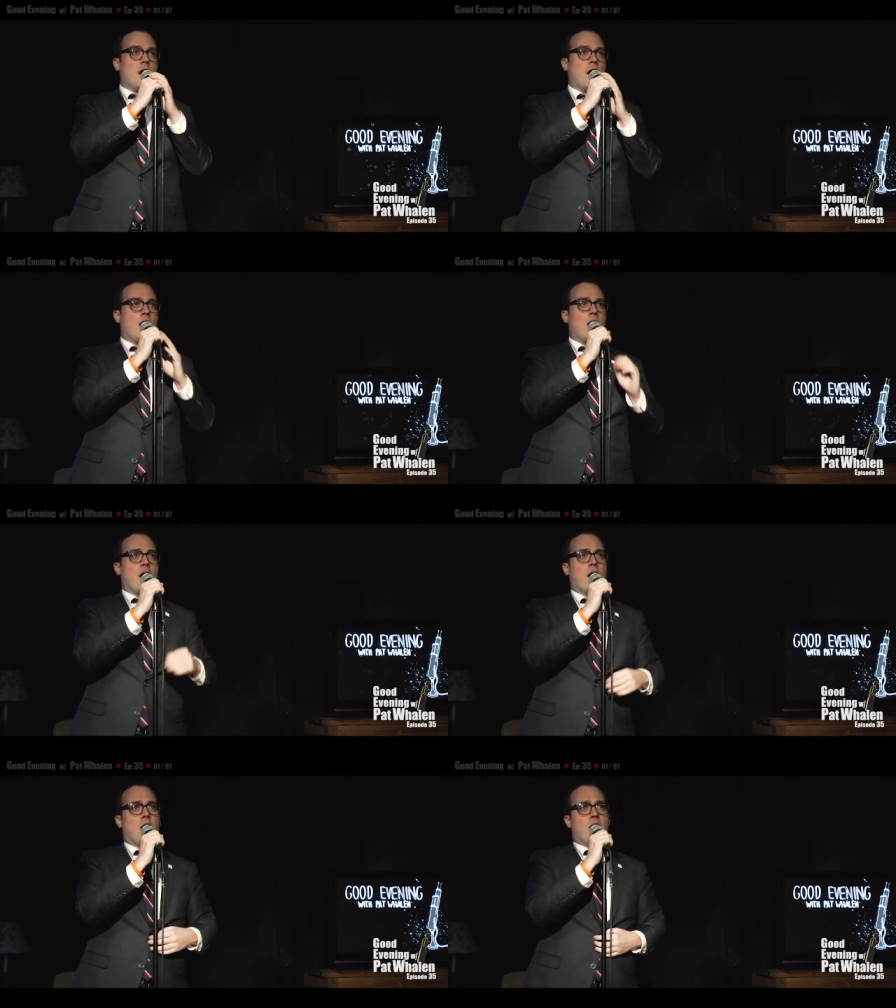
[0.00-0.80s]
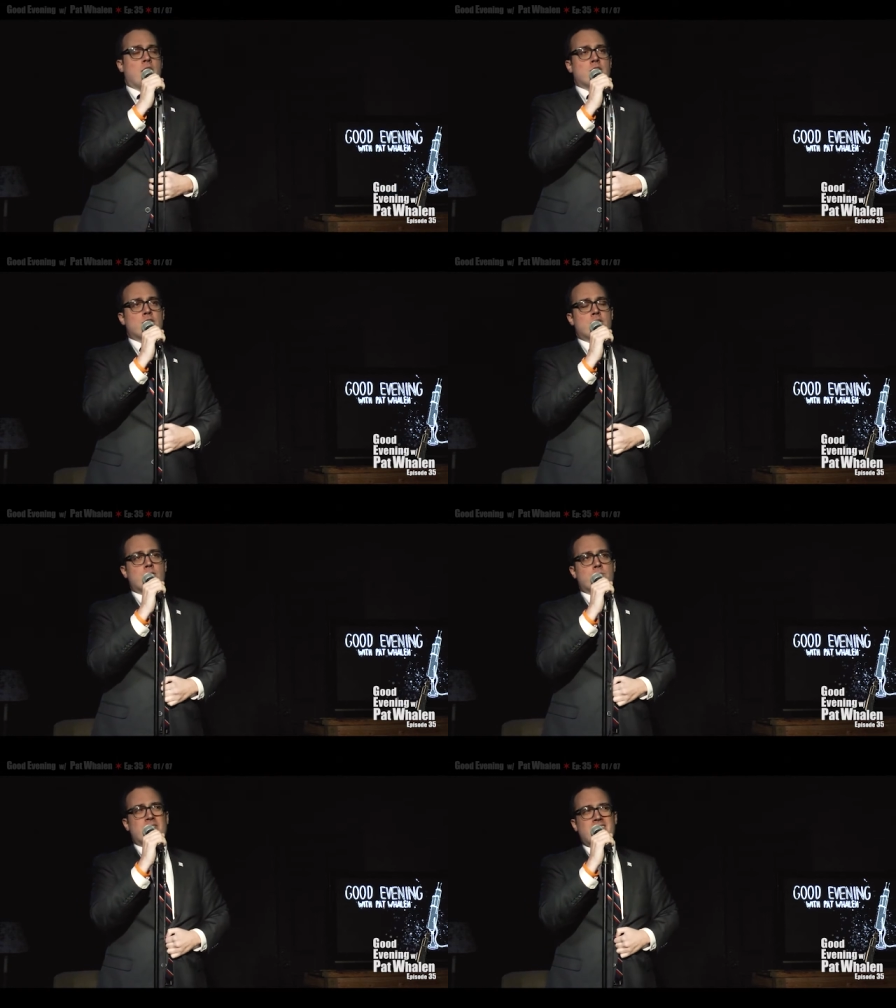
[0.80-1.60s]

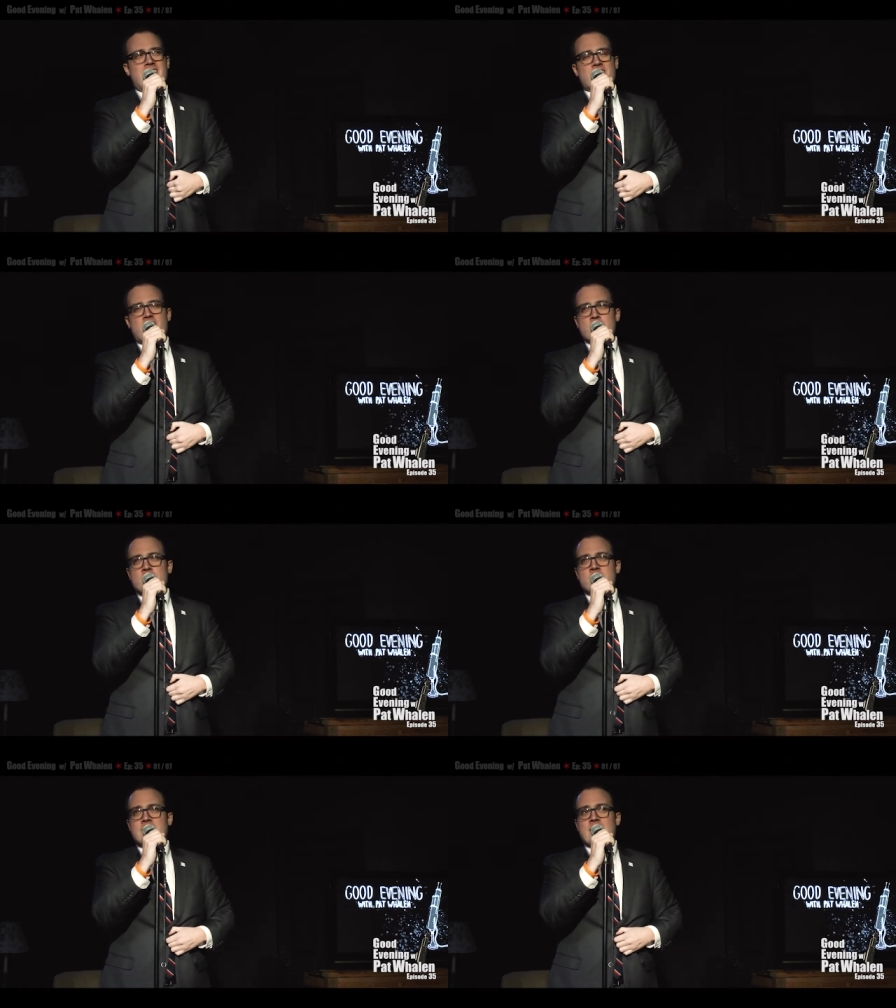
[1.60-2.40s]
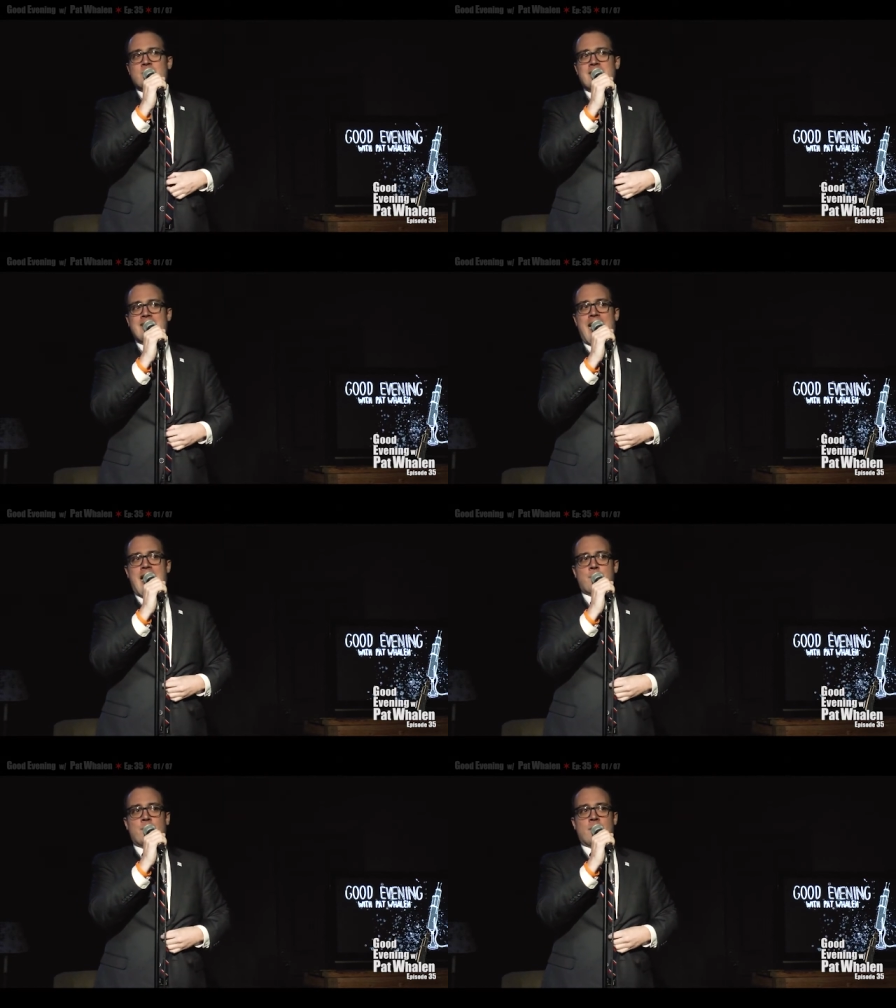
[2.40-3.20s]
But yeah, the government shutdown did
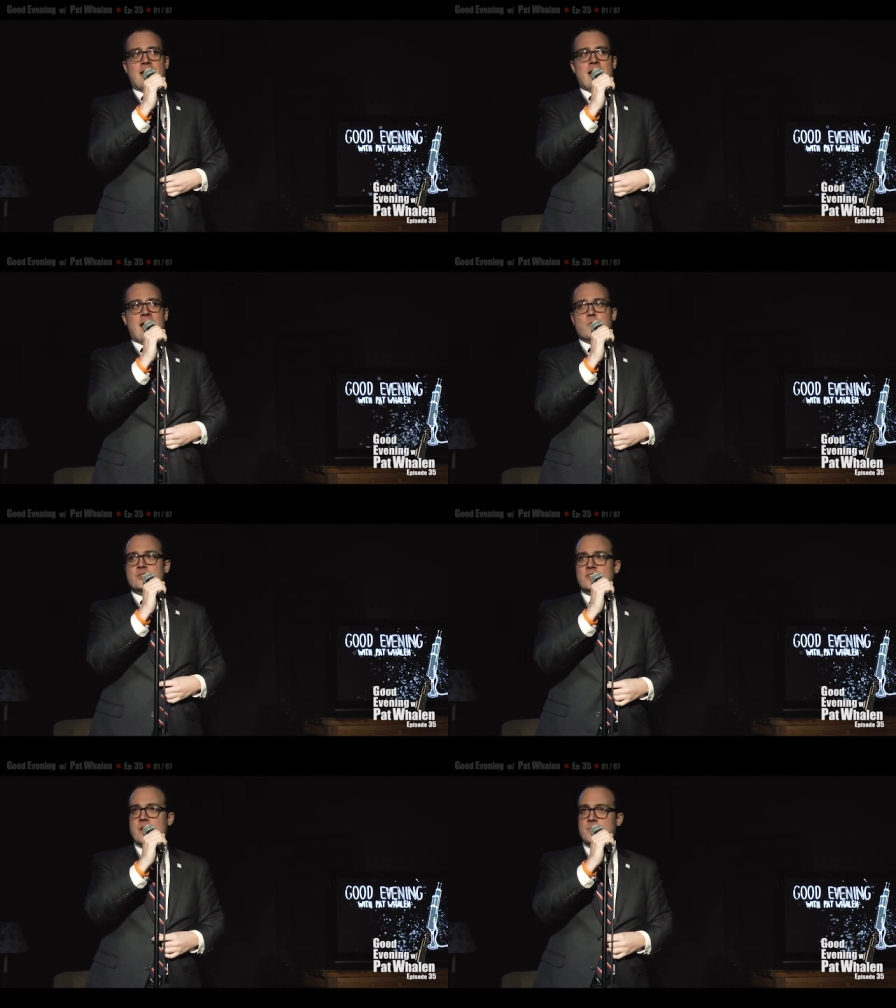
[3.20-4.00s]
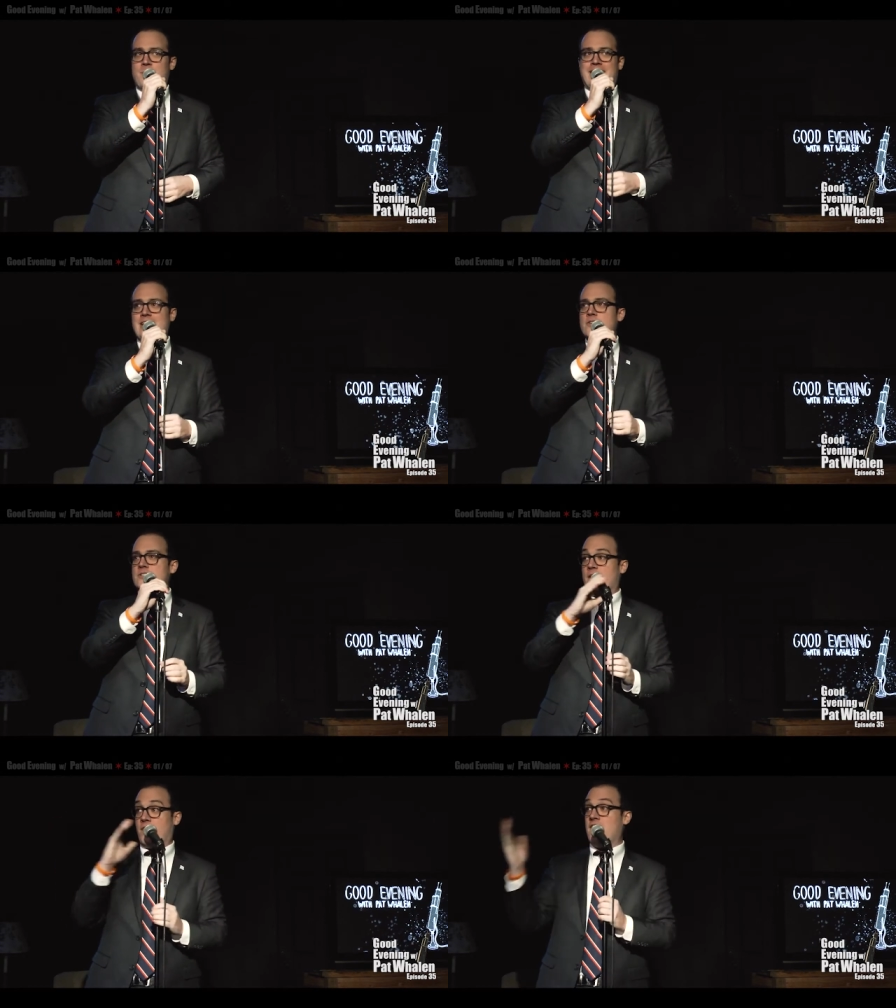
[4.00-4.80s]
happen, and I was just up to my
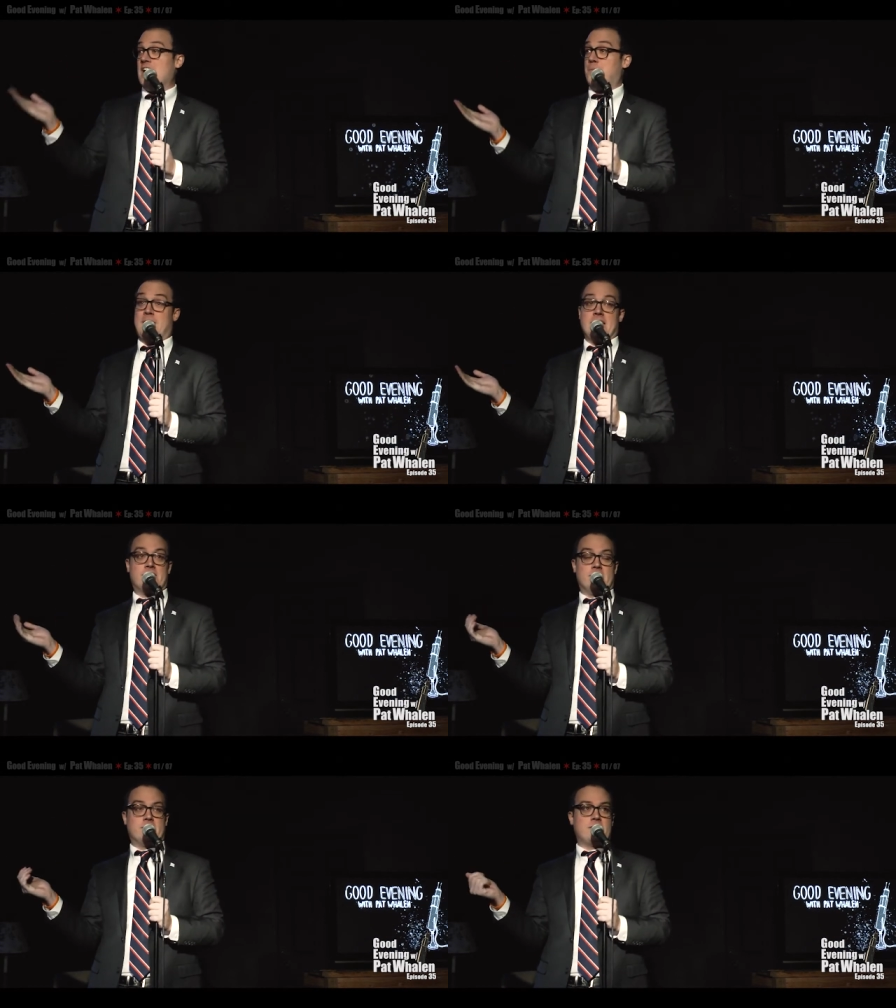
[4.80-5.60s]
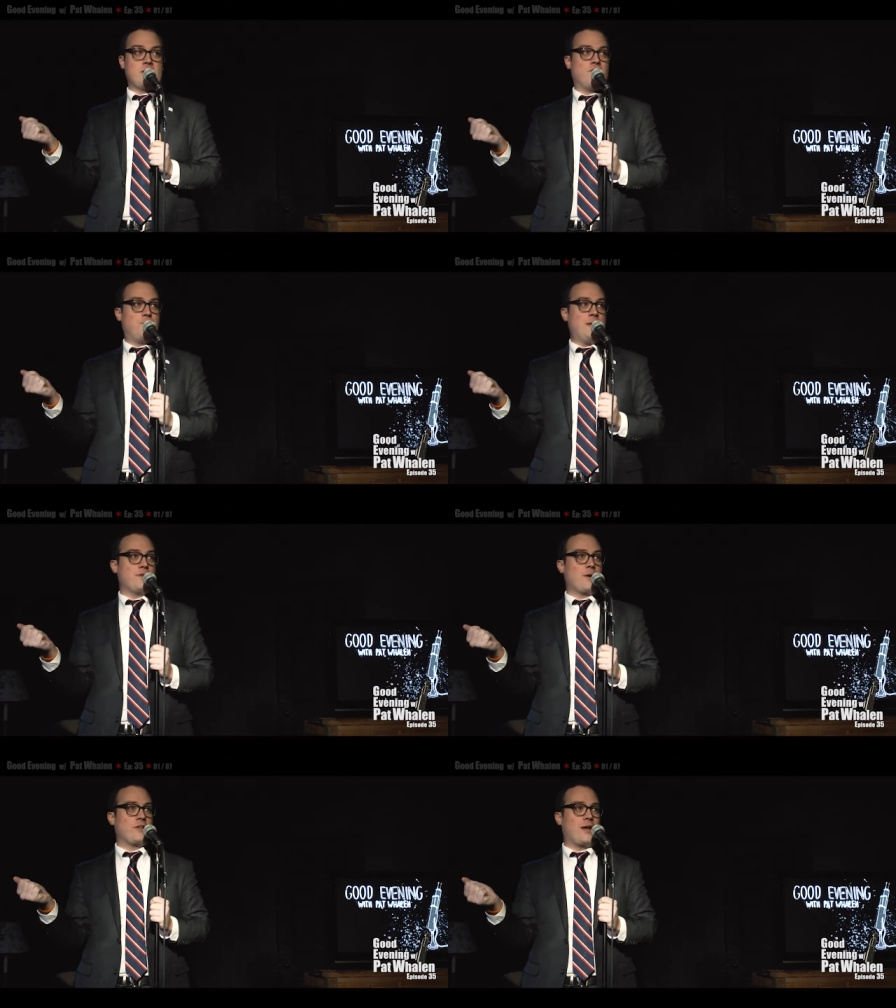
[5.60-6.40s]
ears in think pieces of people
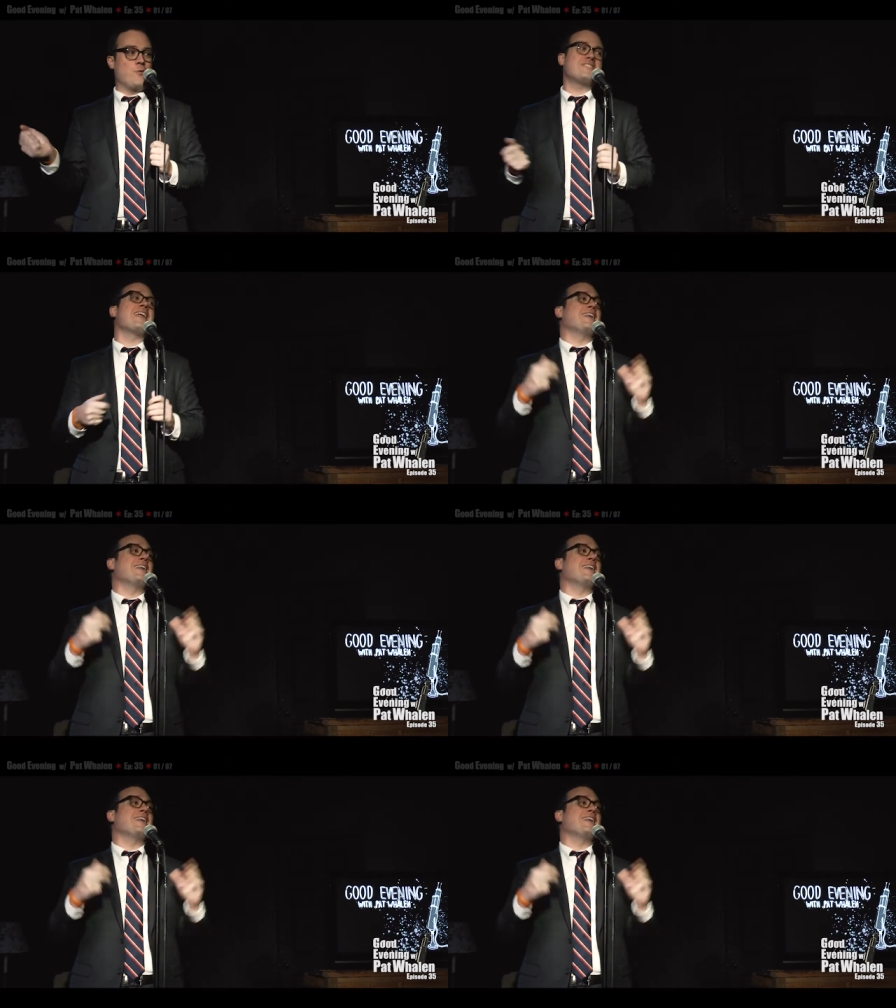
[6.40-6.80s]
that were like, well,